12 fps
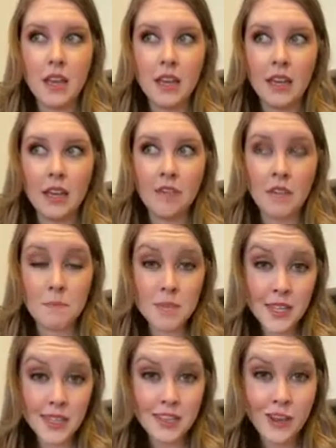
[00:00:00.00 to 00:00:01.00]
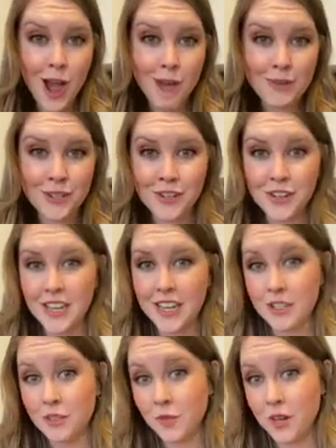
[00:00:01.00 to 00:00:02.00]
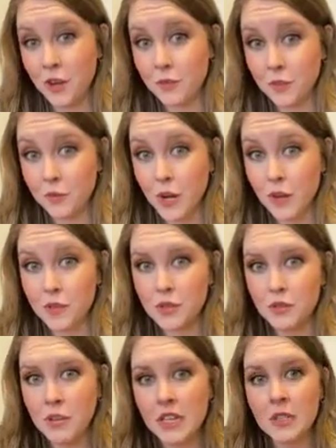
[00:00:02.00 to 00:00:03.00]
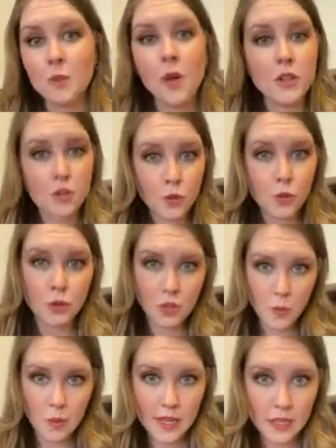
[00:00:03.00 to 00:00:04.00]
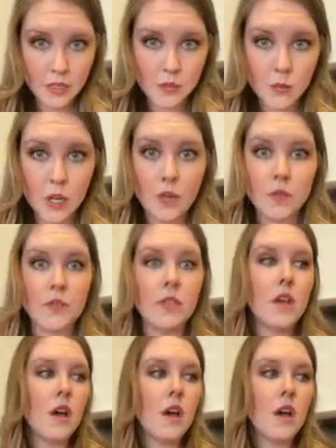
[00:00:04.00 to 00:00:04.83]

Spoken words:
giving Billy the opportunity to run over Rose. So that's what truly weakens Rose,